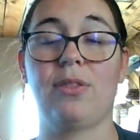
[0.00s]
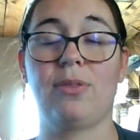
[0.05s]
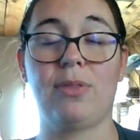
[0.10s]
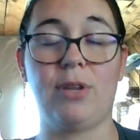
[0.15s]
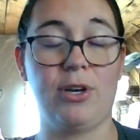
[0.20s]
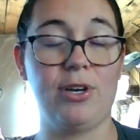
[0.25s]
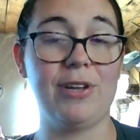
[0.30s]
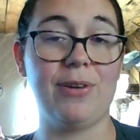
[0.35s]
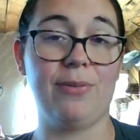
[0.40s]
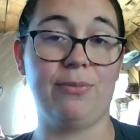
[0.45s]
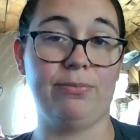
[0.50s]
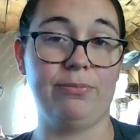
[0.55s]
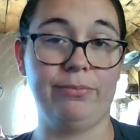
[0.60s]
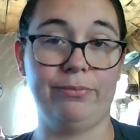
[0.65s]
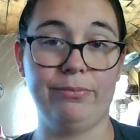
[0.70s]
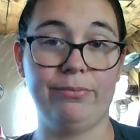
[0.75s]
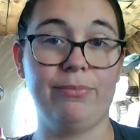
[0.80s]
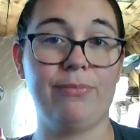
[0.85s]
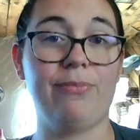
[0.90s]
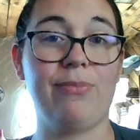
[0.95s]

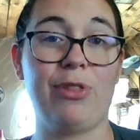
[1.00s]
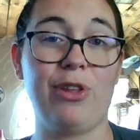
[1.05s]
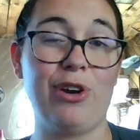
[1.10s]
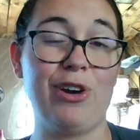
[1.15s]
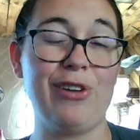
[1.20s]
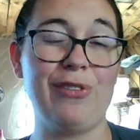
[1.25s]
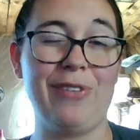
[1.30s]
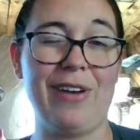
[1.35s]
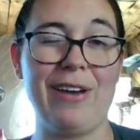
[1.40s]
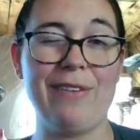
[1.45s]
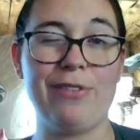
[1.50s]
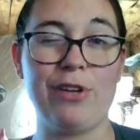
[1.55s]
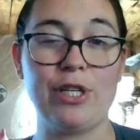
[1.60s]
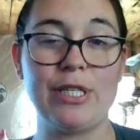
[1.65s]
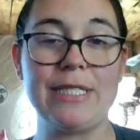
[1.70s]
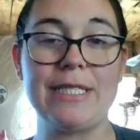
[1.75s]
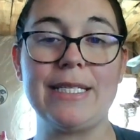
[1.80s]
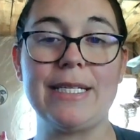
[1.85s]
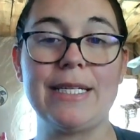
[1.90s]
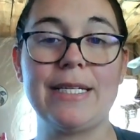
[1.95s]

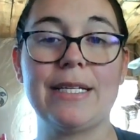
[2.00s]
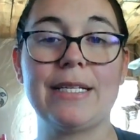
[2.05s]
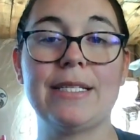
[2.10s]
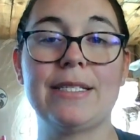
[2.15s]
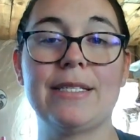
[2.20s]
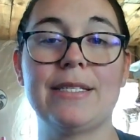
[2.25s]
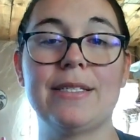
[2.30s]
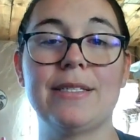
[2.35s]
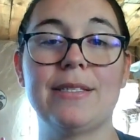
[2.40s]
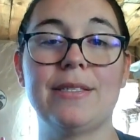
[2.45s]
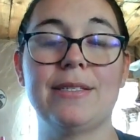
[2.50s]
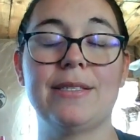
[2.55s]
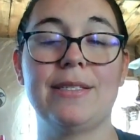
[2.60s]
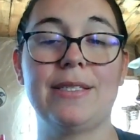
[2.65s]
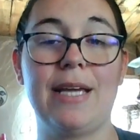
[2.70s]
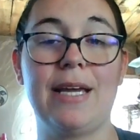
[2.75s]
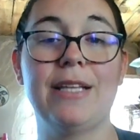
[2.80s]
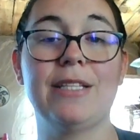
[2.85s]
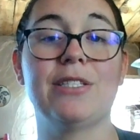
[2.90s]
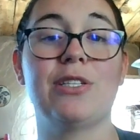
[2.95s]
35.36
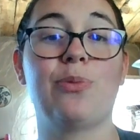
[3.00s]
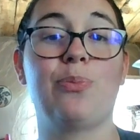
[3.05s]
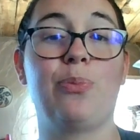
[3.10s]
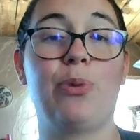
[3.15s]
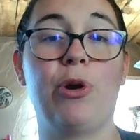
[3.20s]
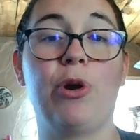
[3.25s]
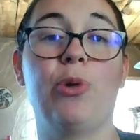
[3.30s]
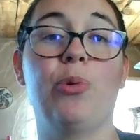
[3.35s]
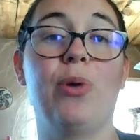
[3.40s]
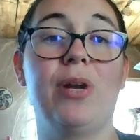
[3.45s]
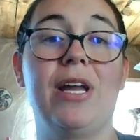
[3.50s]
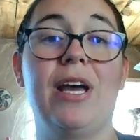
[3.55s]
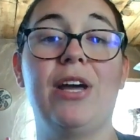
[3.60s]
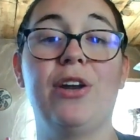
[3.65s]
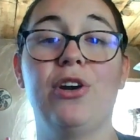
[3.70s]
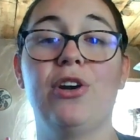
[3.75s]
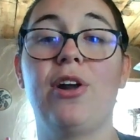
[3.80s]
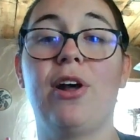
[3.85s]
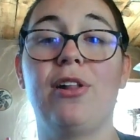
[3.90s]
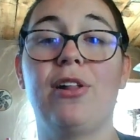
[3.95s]
cents per
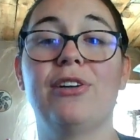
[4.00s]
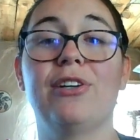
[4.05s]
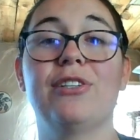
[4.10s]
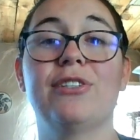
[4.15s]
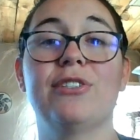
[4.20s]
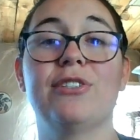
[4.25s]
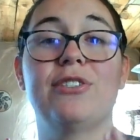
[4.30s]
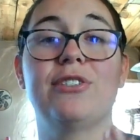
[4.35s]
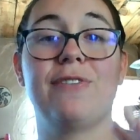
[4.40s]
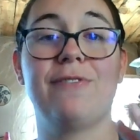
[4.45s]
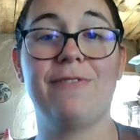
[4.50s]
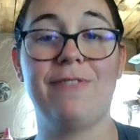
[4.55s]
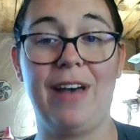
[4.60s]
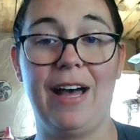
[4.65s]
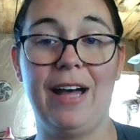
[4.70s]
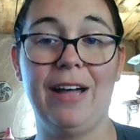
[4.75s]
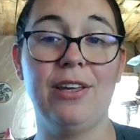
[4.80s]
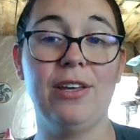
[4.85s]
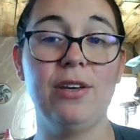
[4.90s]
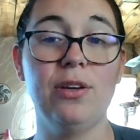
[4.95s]
$100
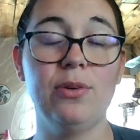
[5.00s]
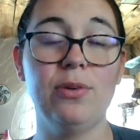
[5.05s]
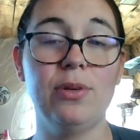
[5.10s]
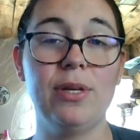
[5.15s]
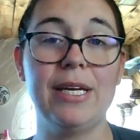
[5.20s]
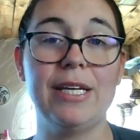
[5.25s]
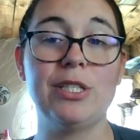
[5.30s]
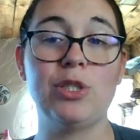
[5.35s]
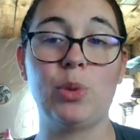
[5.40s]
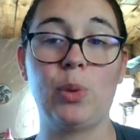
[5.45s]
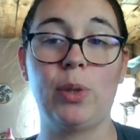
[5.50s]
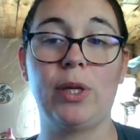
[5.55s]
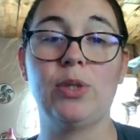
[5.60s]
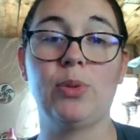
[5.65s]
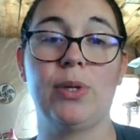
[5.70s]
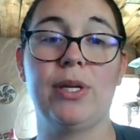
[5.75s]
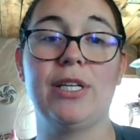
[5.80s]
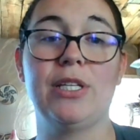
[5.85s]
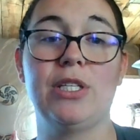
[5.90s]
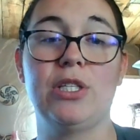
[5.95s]
valued in
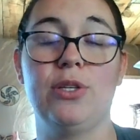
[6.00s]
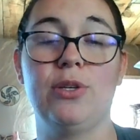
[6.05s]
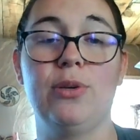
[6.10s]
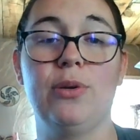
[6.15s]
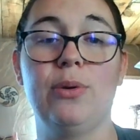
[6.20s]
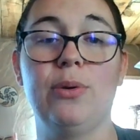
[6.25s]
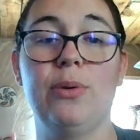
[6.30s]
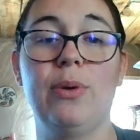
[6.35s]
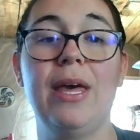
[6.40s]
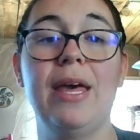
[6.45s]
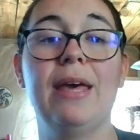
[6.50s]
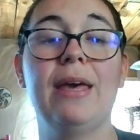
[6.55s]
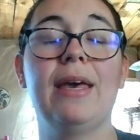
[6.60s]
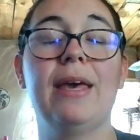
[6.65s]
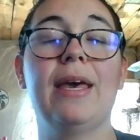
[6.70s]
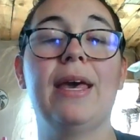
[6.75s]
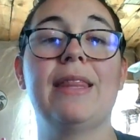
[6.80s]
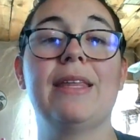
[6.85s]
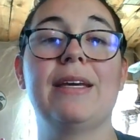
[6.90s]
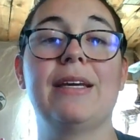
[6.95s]
2022,
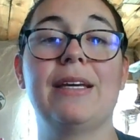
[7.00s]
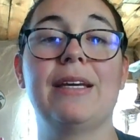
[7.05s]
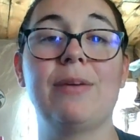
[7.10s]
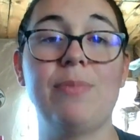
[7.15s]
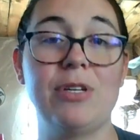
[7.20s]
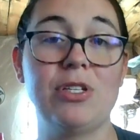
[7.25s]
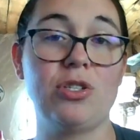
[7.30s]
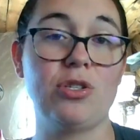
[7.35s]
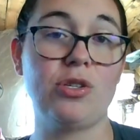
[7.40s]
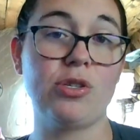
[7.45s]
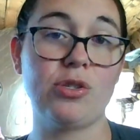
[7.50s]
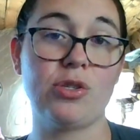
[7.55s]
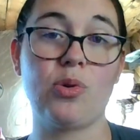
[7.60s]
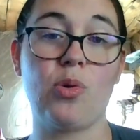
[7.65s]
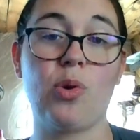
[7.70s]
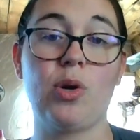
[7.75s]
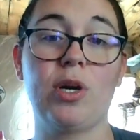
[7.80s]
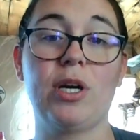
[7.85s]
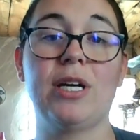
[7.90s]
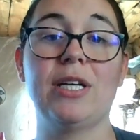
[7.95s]
and then Commissioners
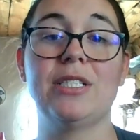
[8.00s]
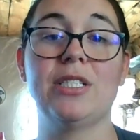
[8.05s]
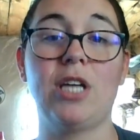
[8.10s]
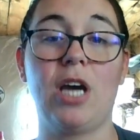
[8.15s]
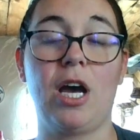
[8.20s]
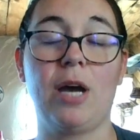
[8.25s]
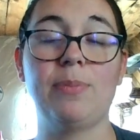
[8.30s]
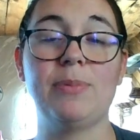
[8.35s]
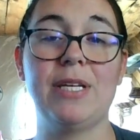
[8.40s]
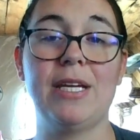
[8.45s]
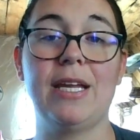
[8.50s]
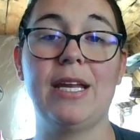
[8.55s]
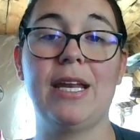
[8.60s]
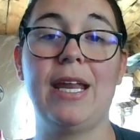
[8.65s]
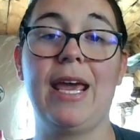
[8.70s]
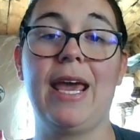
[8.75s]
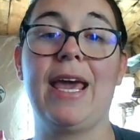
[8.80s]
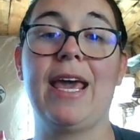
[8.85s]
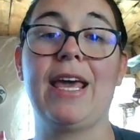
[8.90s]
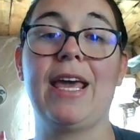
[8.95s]
Court
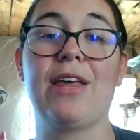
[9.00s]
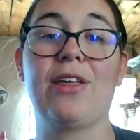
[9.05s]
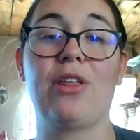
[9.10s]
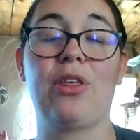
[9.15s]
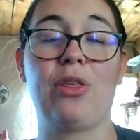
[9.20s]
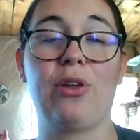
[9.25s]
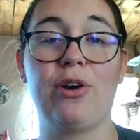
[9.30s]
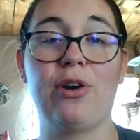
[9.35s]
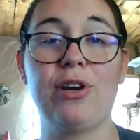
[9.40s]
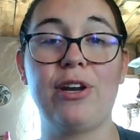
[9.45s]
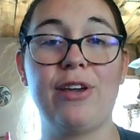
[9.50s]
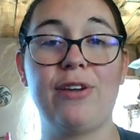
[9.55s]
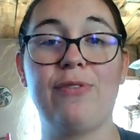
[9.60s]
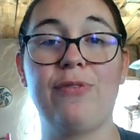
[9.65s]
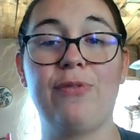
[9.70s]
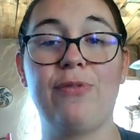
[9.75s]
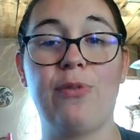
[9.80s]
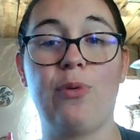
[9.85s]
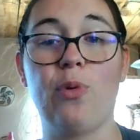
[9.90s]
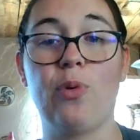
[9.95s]
adopted a
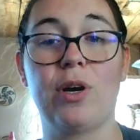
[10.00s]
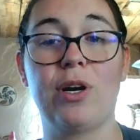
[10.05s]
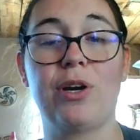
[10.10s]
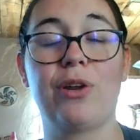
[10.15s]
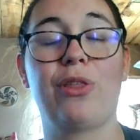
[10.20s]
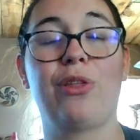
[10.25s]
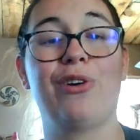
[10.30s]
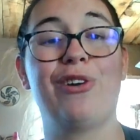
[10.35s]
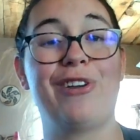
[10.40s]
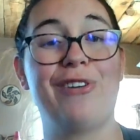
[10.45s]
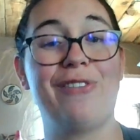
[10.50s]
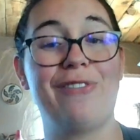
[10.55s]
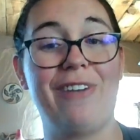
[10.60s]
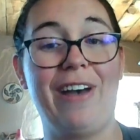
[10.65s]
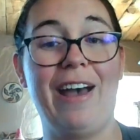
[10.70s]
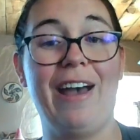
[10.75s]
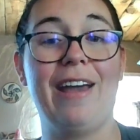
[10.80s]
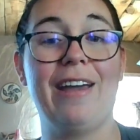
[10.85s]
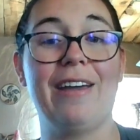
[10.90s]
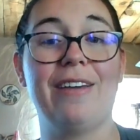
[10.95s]

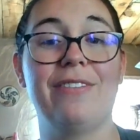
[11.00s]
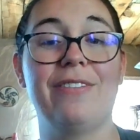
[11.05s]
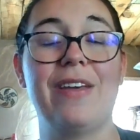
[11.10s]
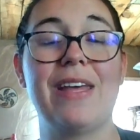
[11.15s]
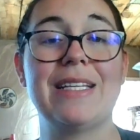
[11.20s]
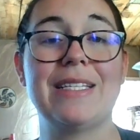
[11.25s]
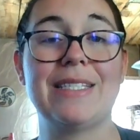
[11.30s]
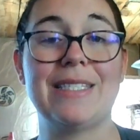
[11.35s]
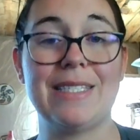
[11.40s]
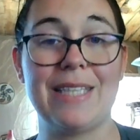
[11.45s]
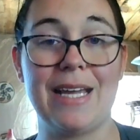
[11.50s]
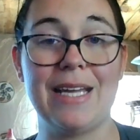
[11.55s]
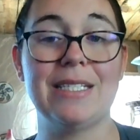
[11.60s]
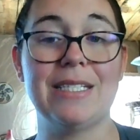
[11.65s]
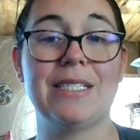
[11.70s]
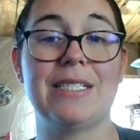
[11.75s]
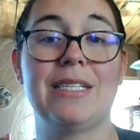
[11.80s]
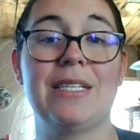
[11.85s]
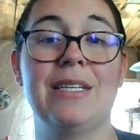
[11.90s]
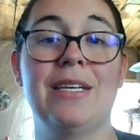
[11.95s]
34.35
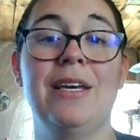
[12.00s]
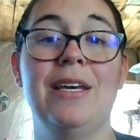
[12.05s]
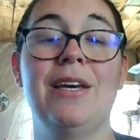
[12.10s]
cent